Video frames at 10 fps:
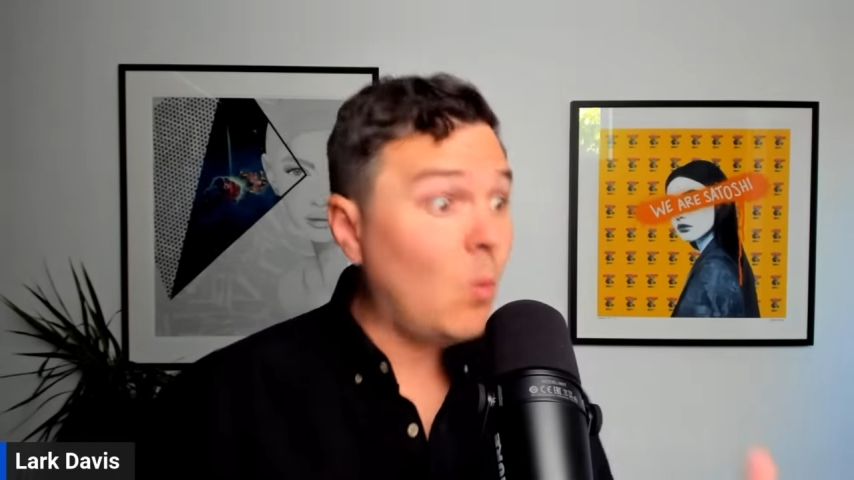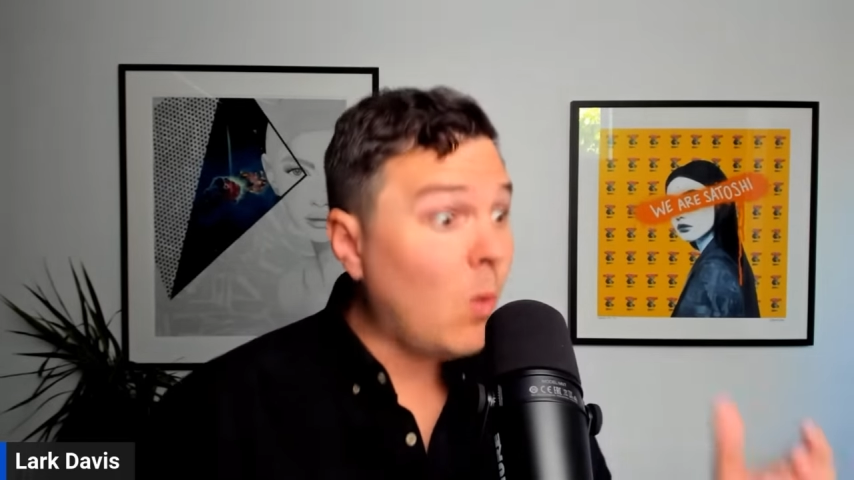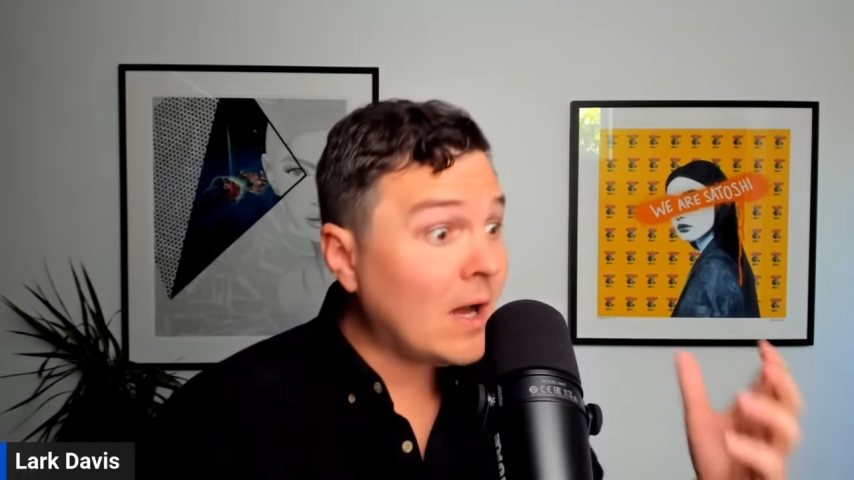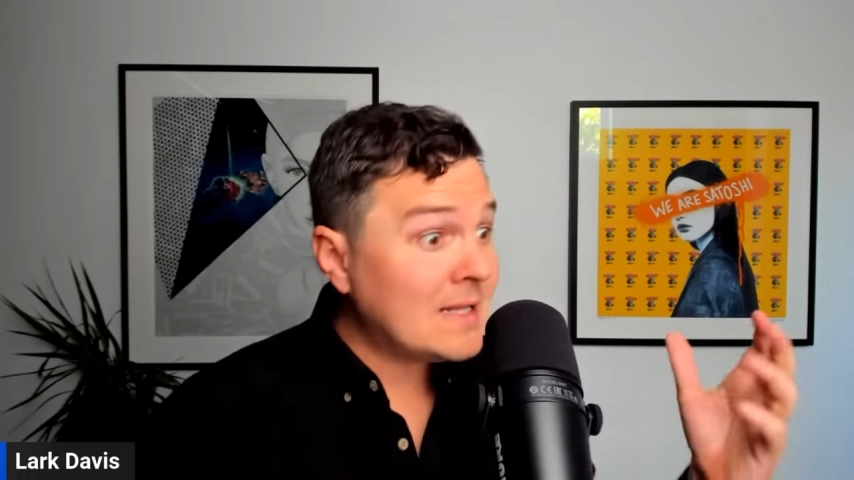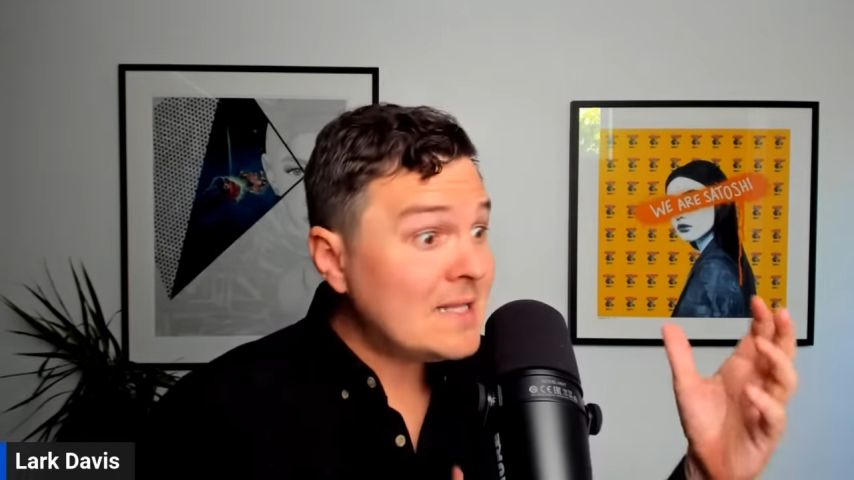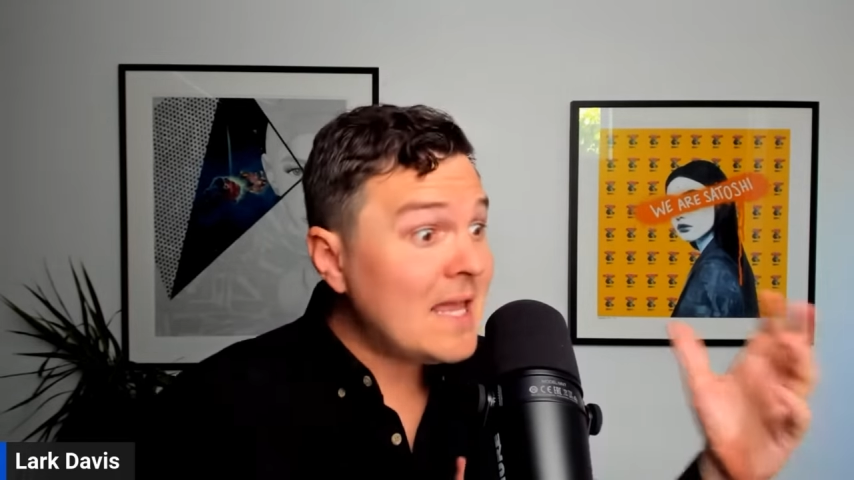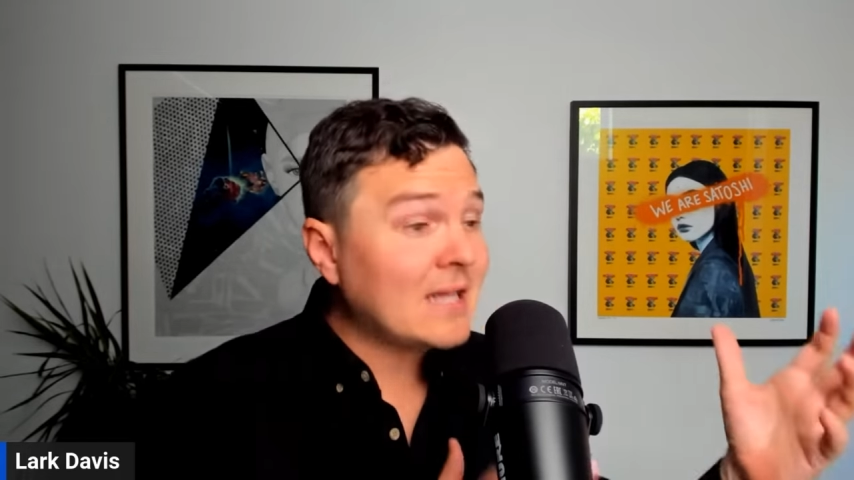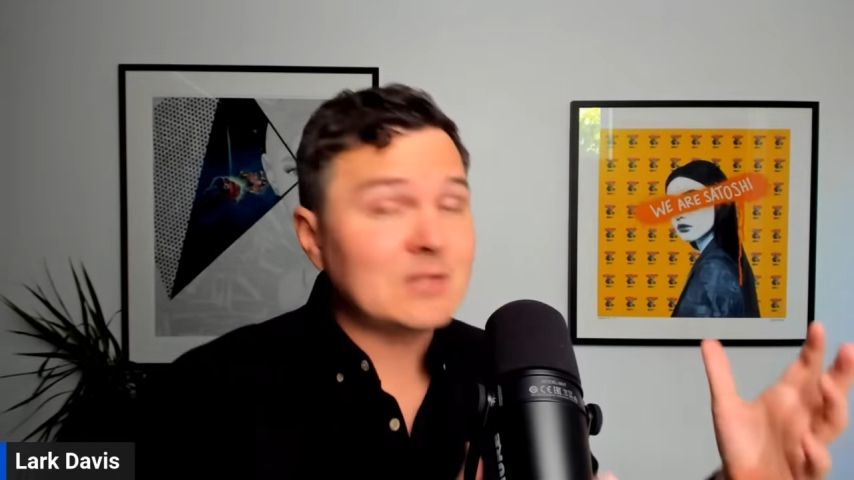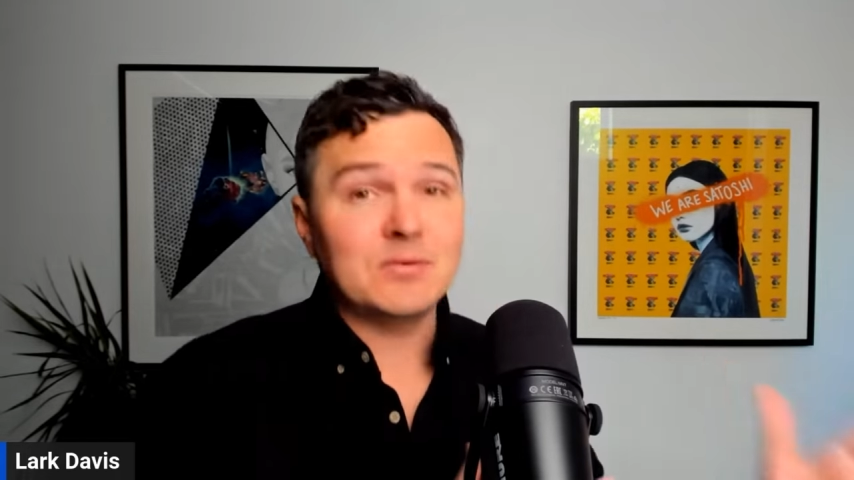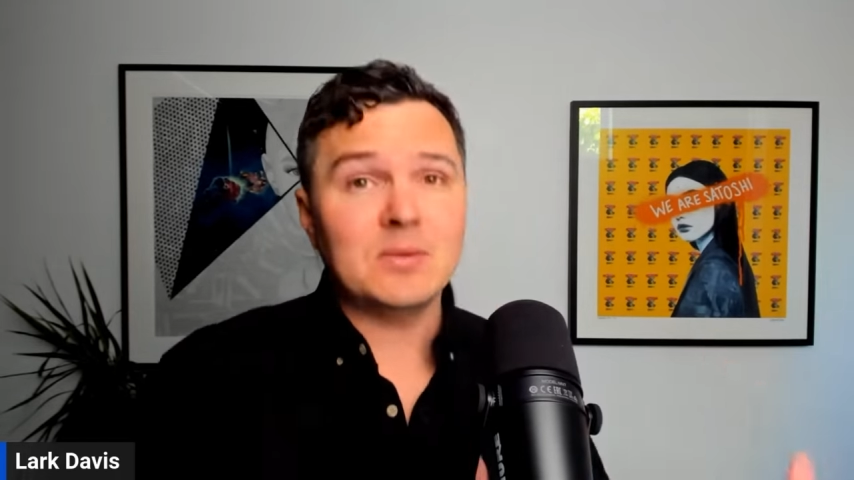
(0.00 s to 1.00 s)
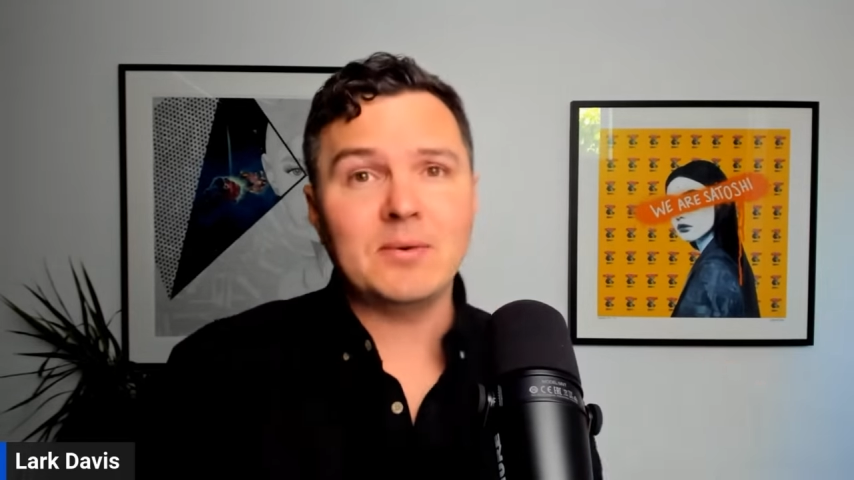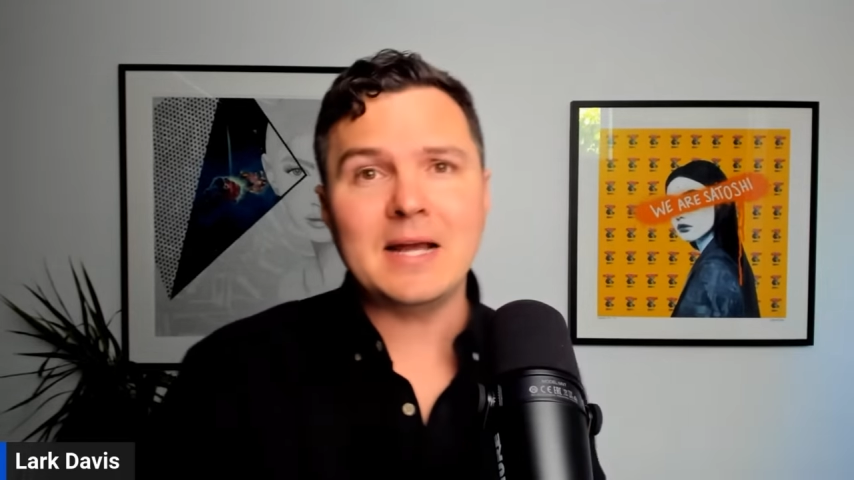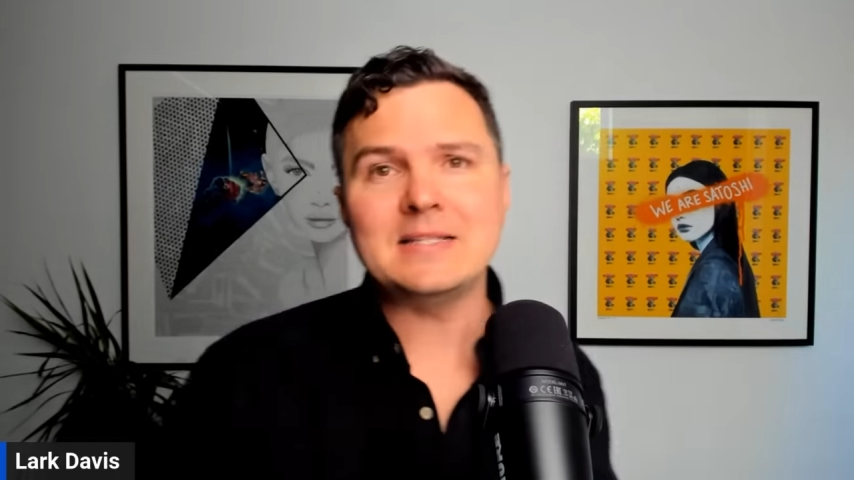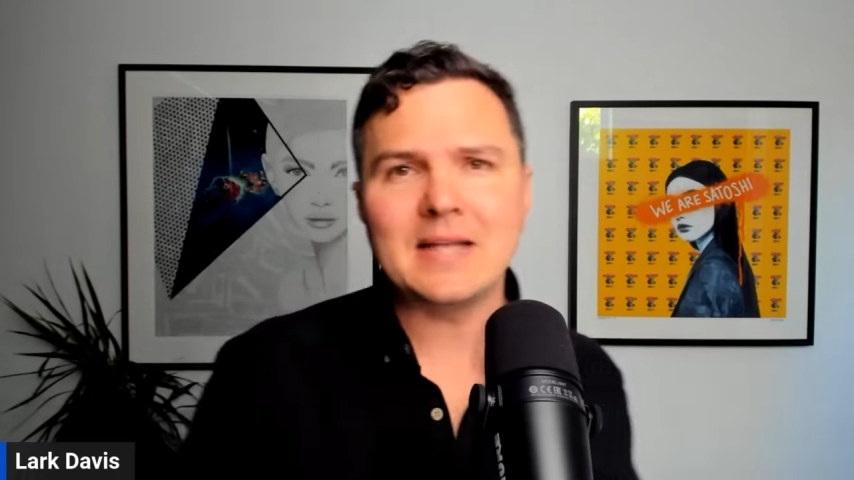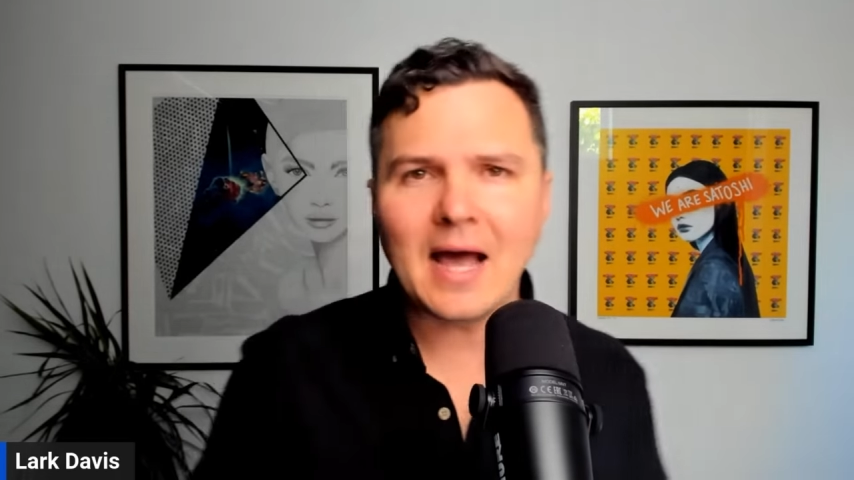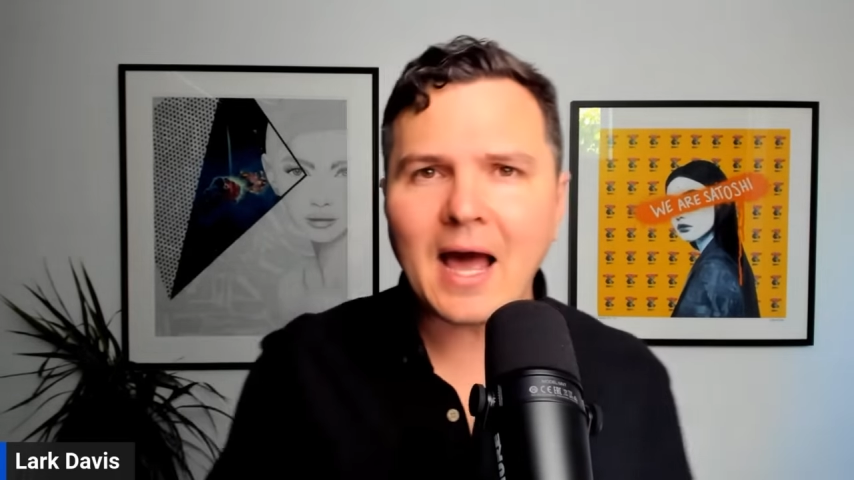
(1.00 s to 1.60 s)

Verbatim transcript: what next for the price?